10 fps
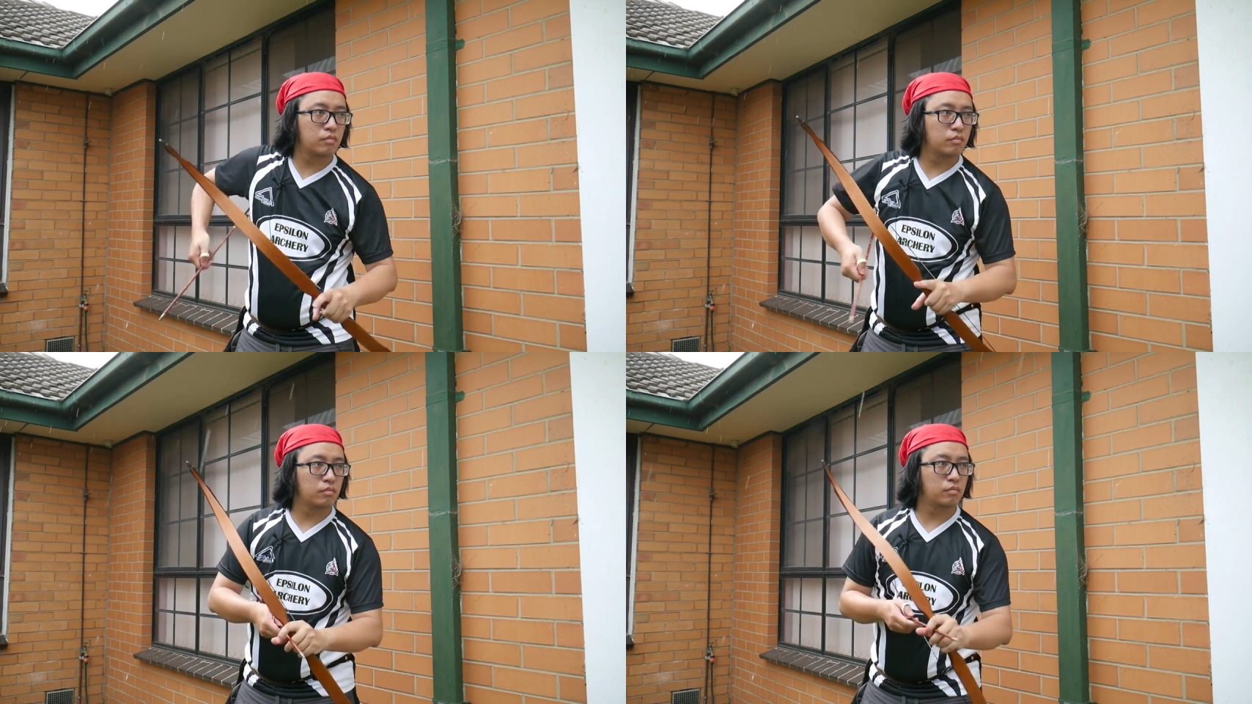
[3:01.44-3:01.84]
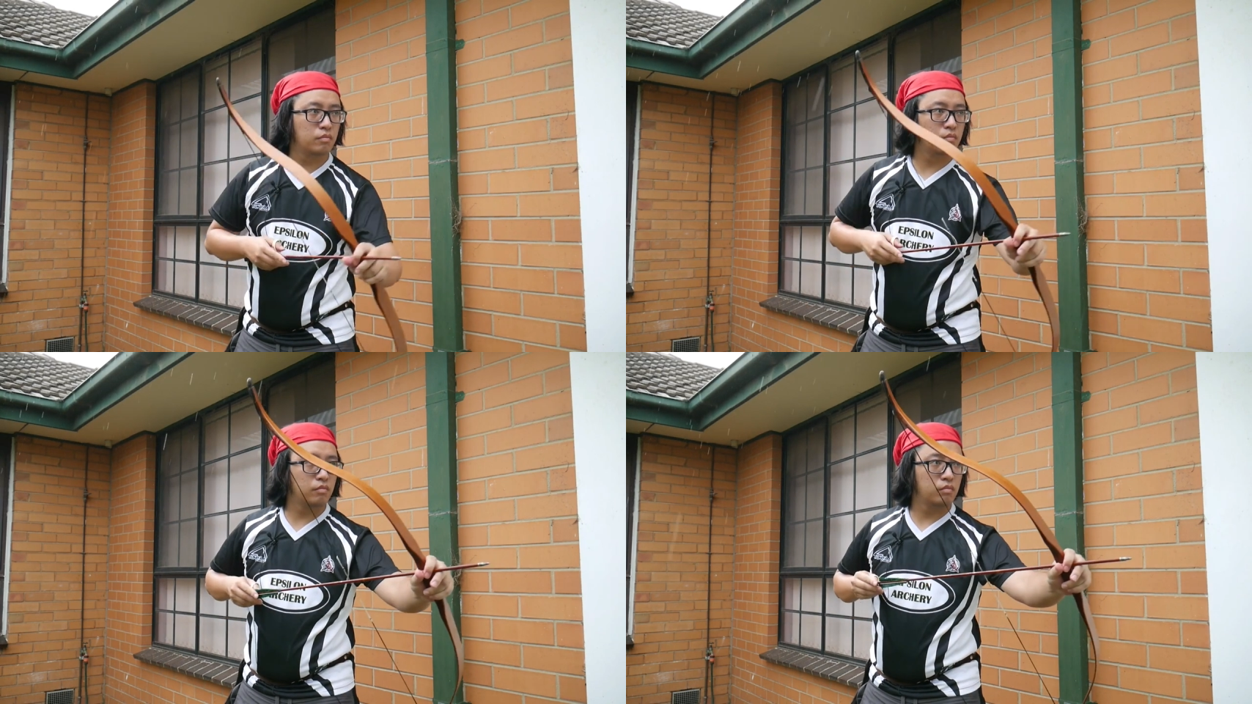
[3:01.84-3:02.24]

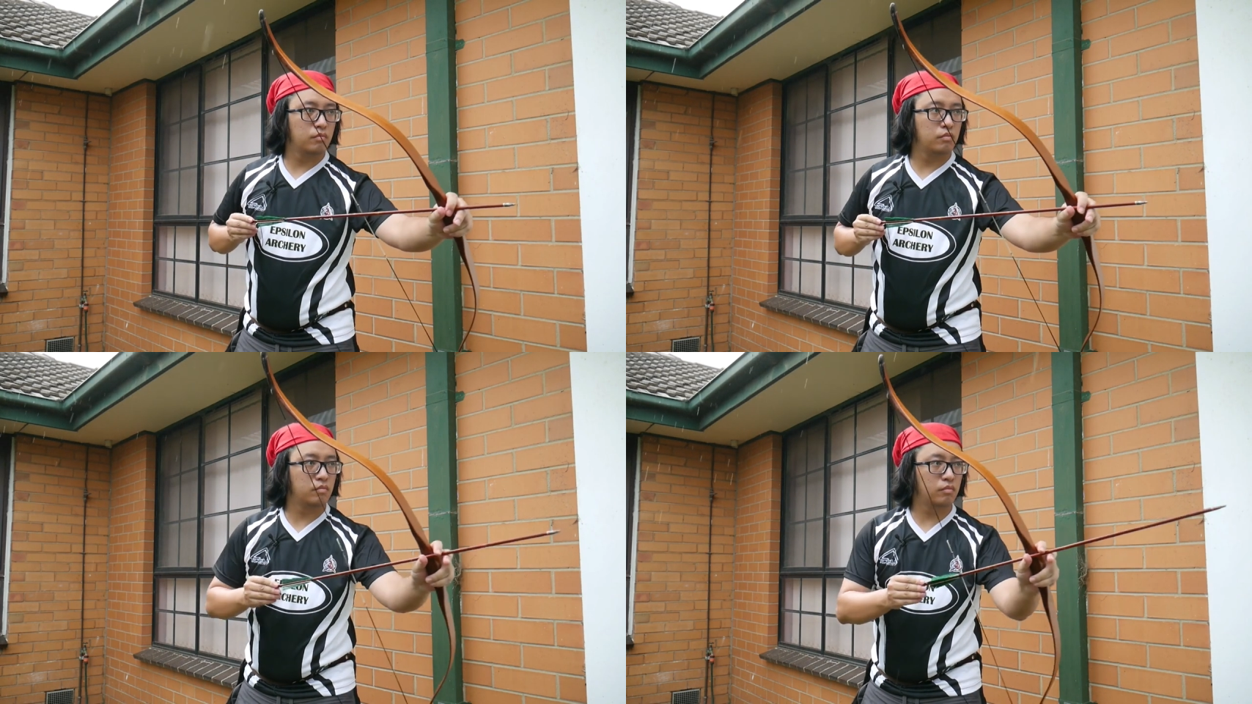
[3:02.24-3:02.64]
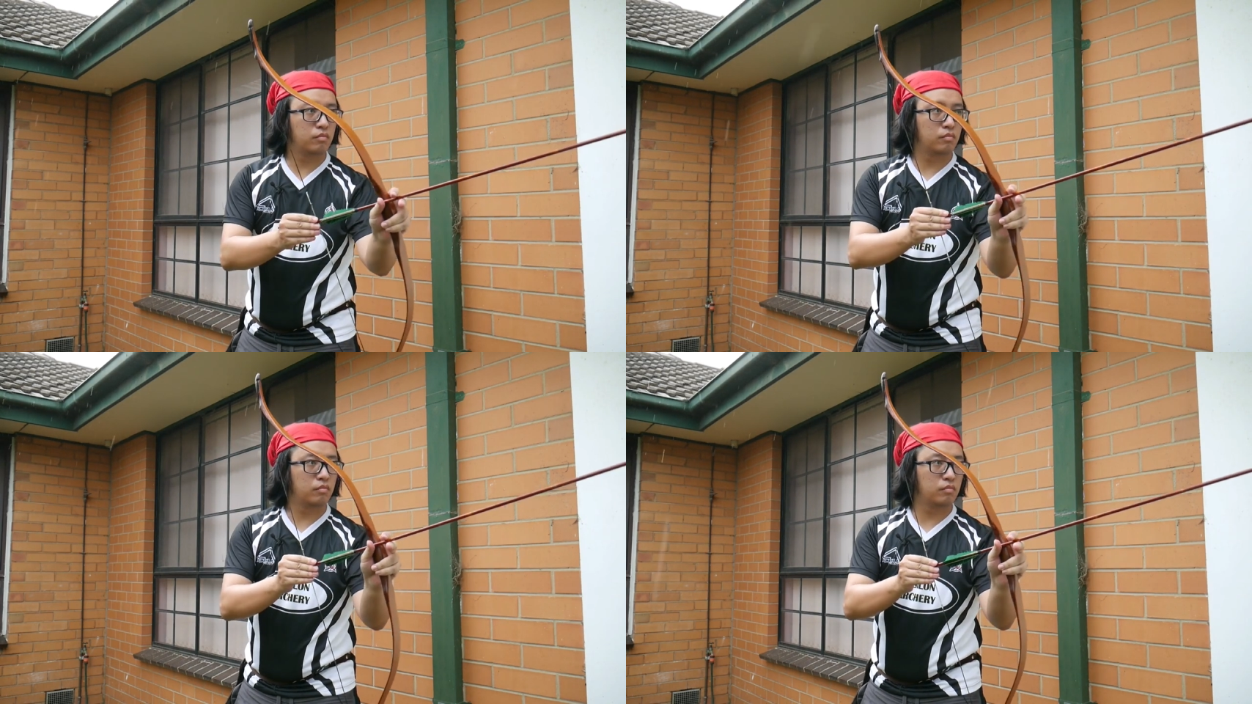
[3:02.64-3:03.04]

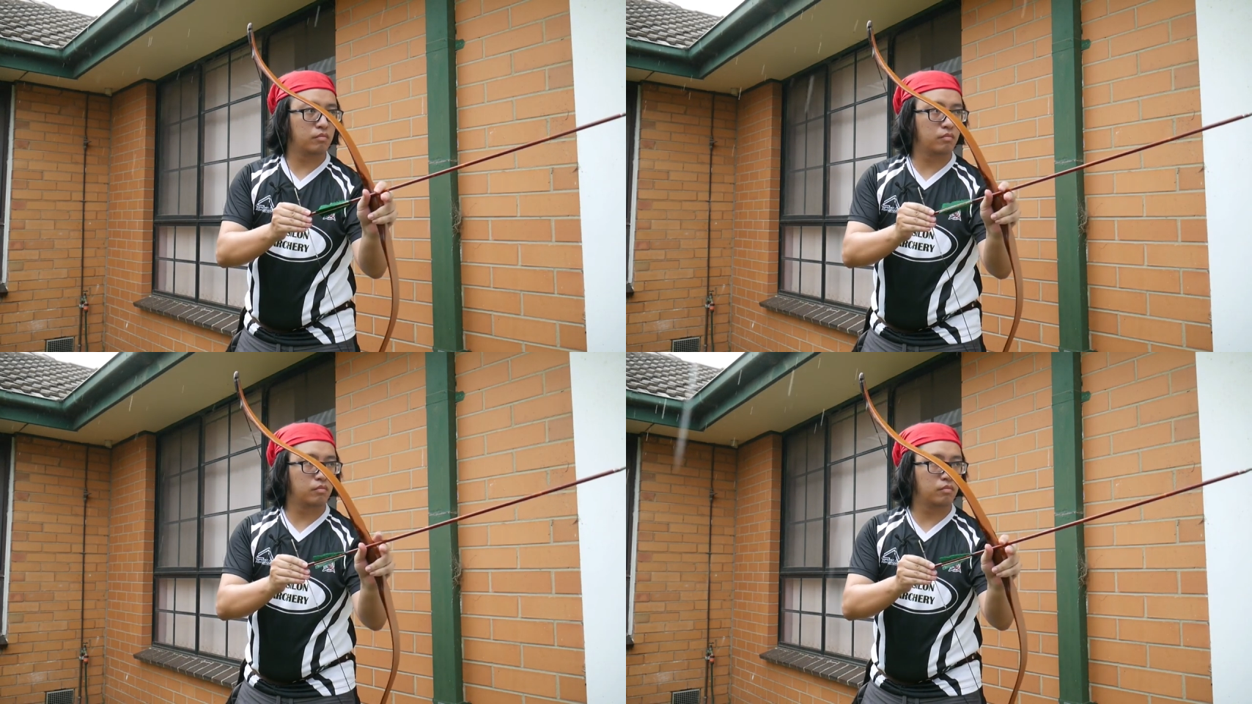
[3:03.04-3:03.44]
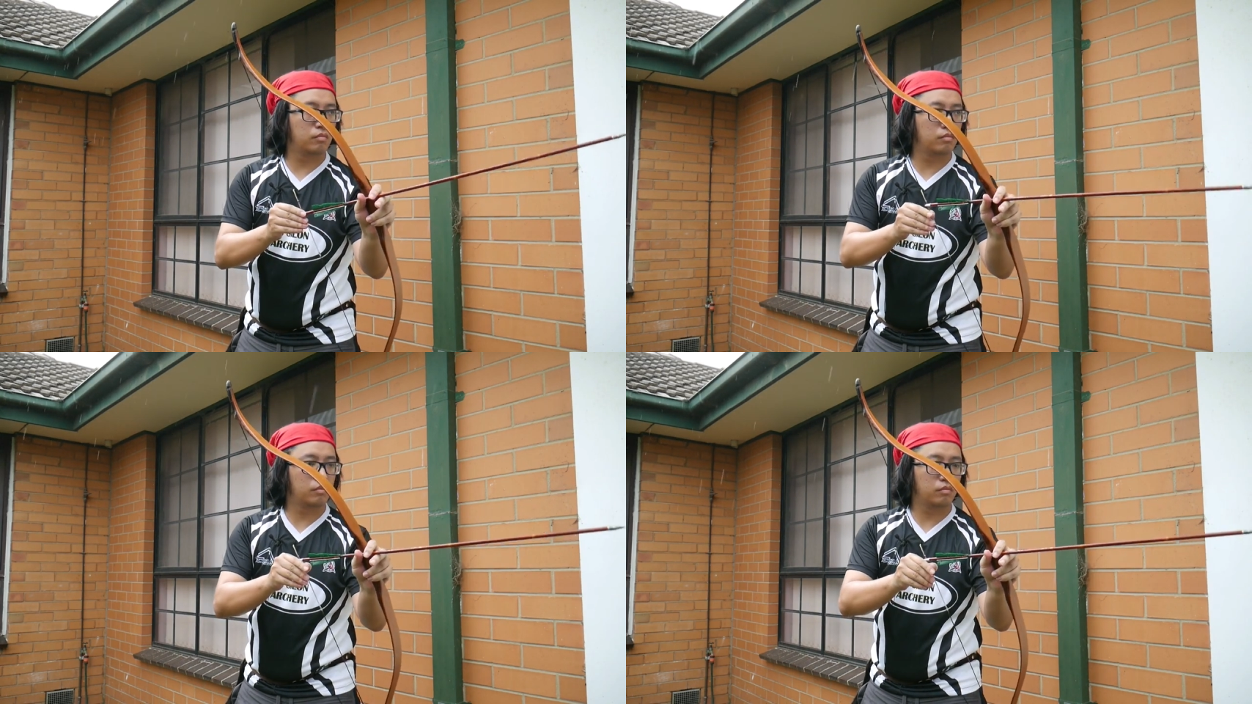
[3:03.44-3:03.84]

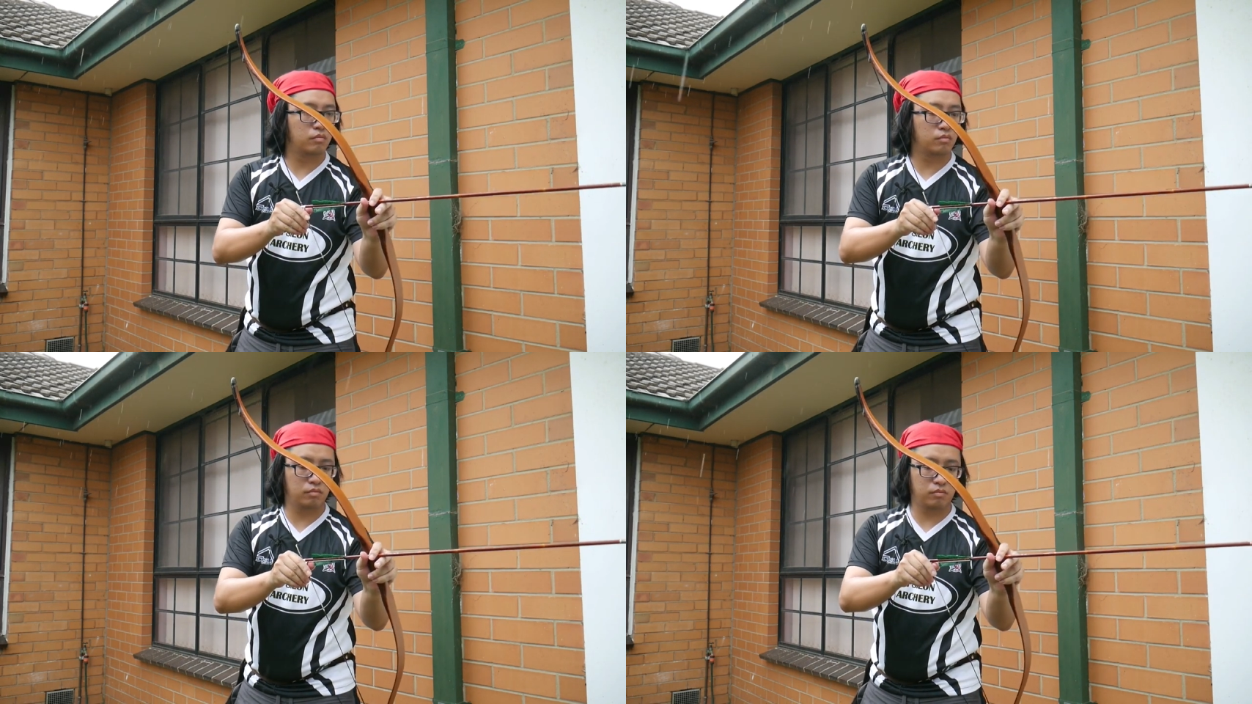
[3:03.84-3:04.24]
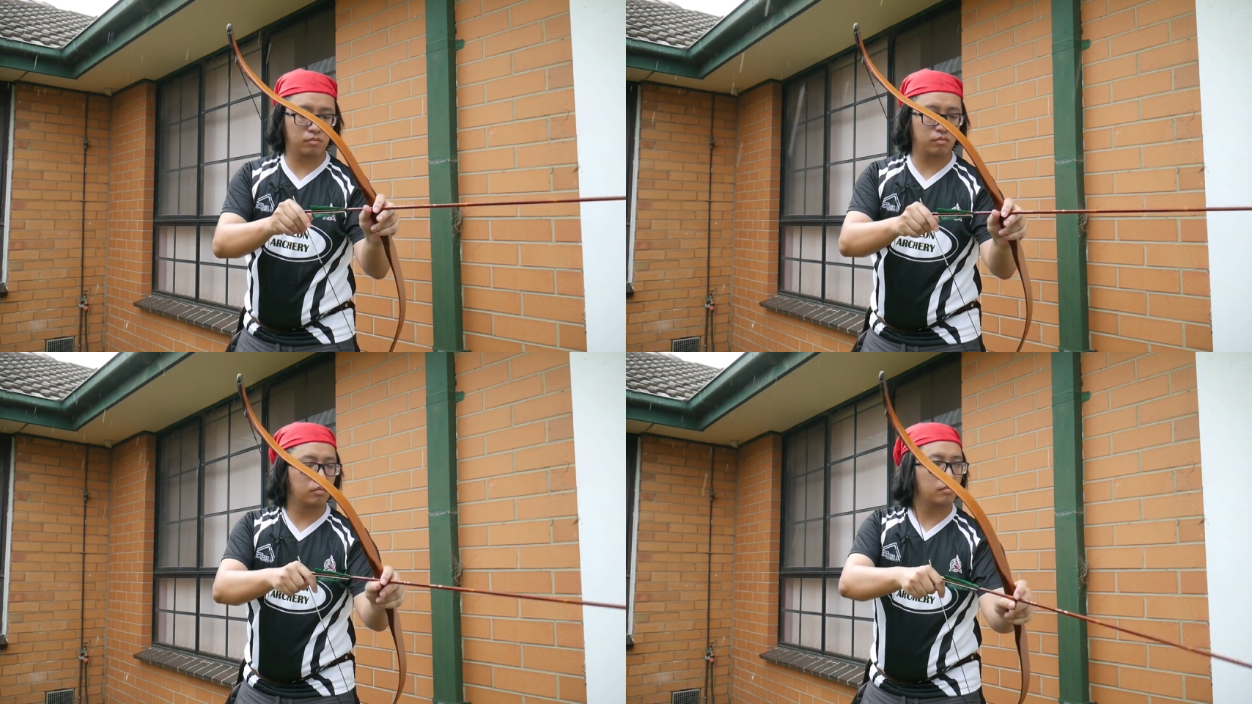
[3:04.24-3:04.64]

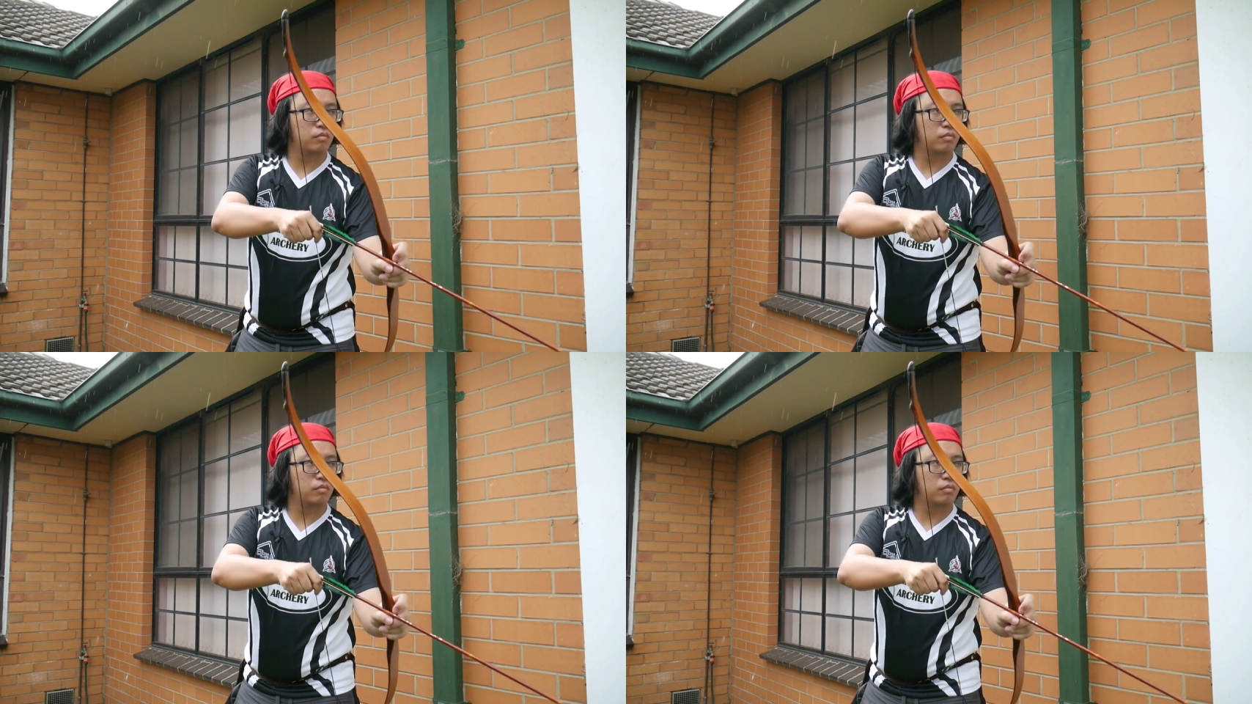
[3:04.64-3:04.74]
Nothing is said.